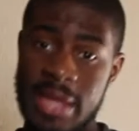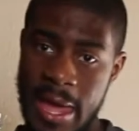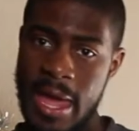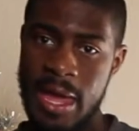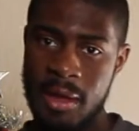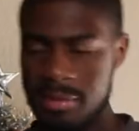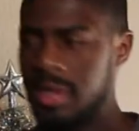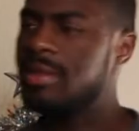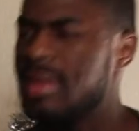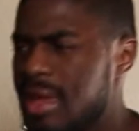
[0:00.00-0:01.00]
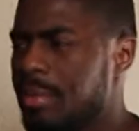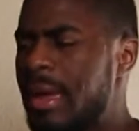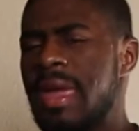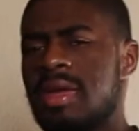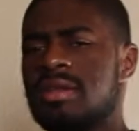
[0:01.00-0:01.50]
the game, and then I'm
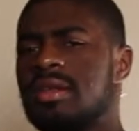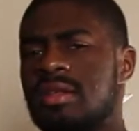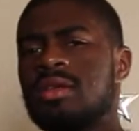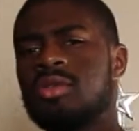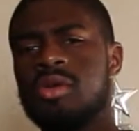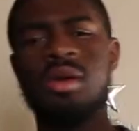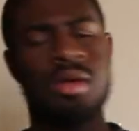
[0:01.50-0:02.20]
gonna get into a little.